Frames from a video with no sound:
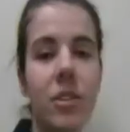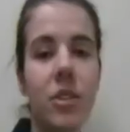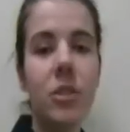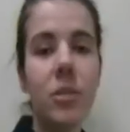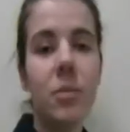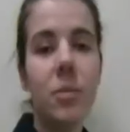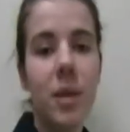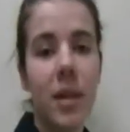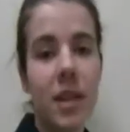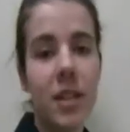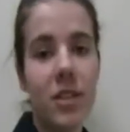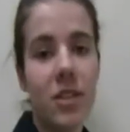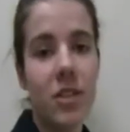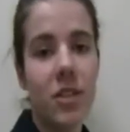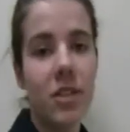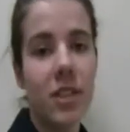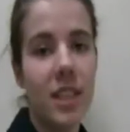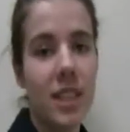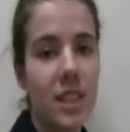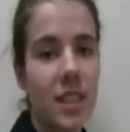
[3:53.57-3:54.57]
two
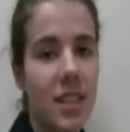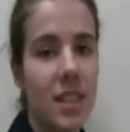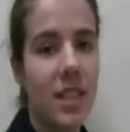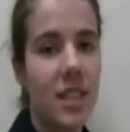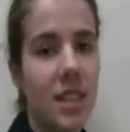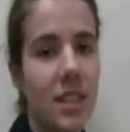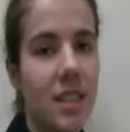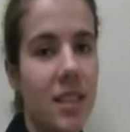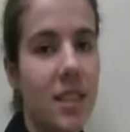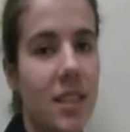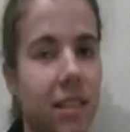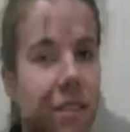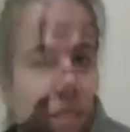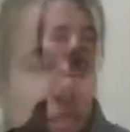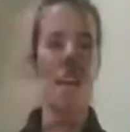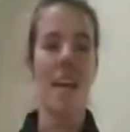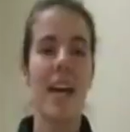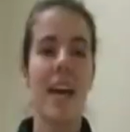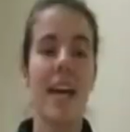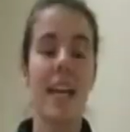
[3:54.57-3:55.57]
major diseases.
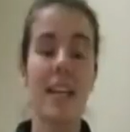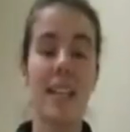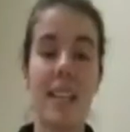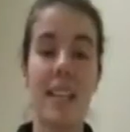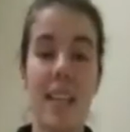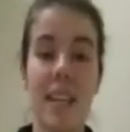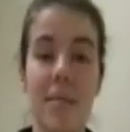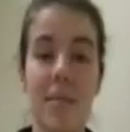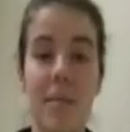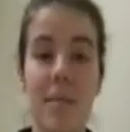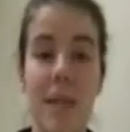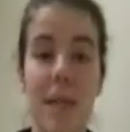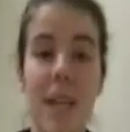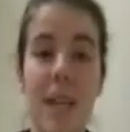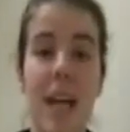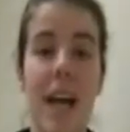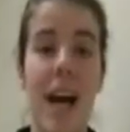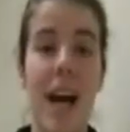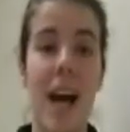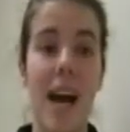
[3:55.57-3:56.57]
It can
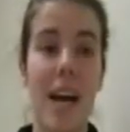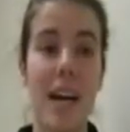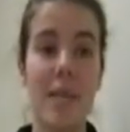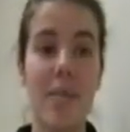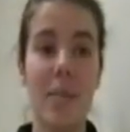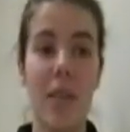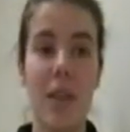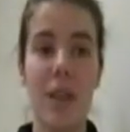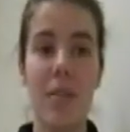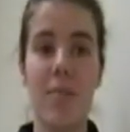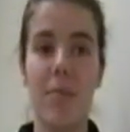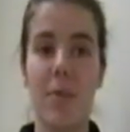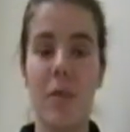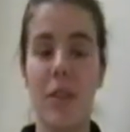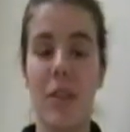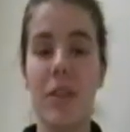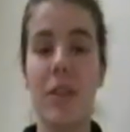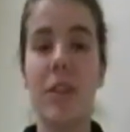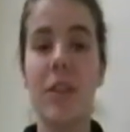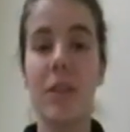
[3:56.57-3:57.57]
be high blood
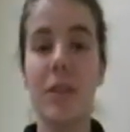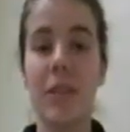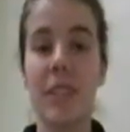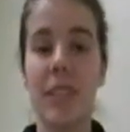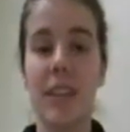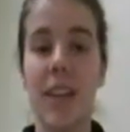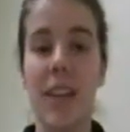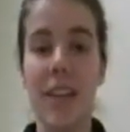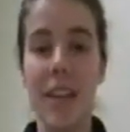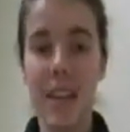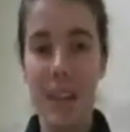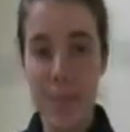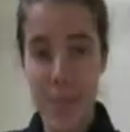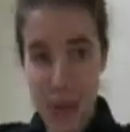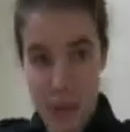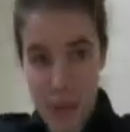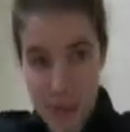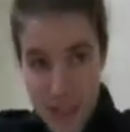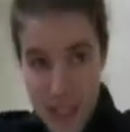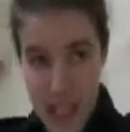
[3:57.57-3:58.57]
pressure, we call
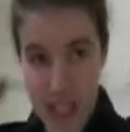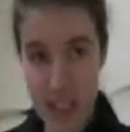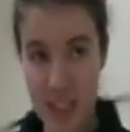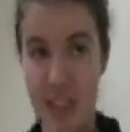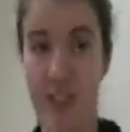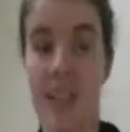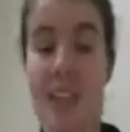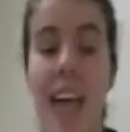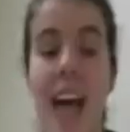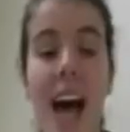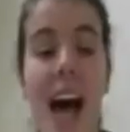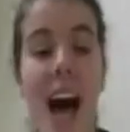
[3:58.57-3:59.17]
hypertension.